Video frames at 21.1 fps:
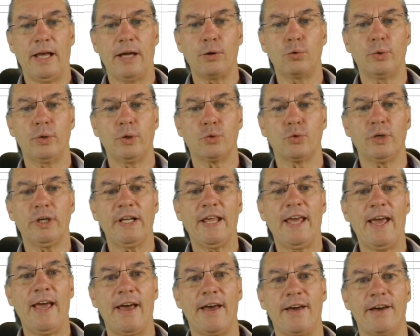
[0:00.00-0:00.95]
Now we
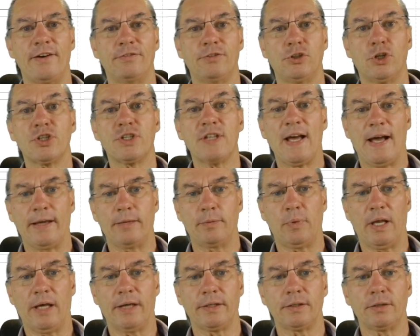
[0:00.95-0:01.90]
really have the
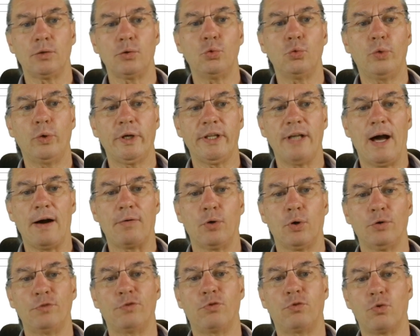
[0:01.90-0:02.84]
timeline with
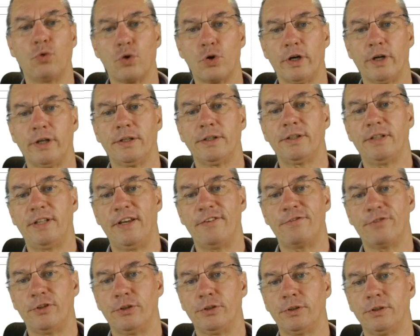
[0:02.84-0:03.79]
our four
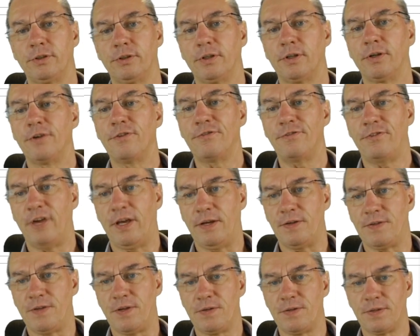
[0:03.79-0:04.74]
different
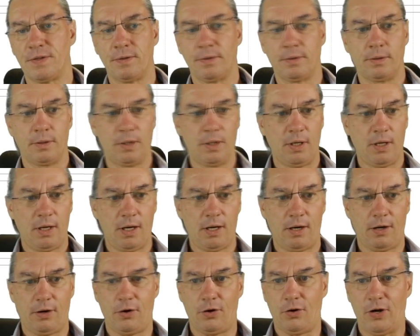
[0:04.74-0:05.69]
phases.
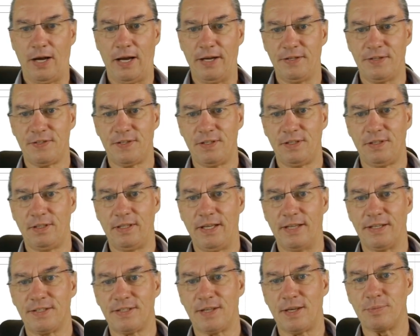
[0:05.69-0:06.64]
Oh, I see
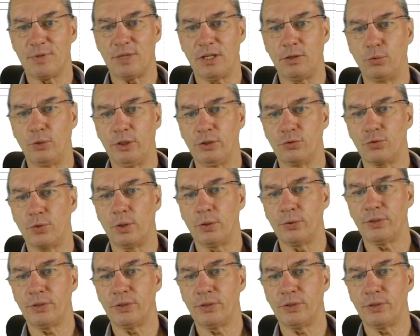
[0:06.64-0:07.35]
that something went